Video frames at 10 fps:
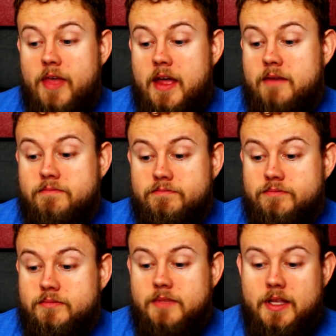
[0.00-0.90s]
then
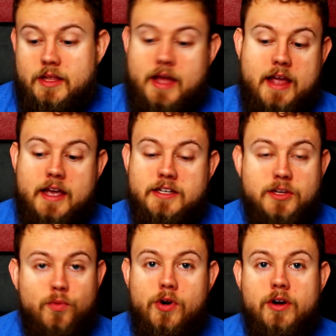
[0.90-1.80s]
I
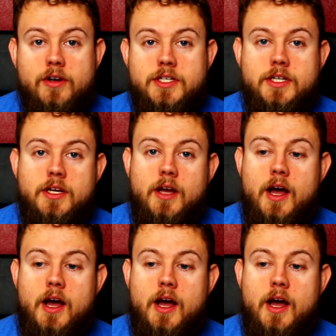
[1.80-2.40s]
guess it worked.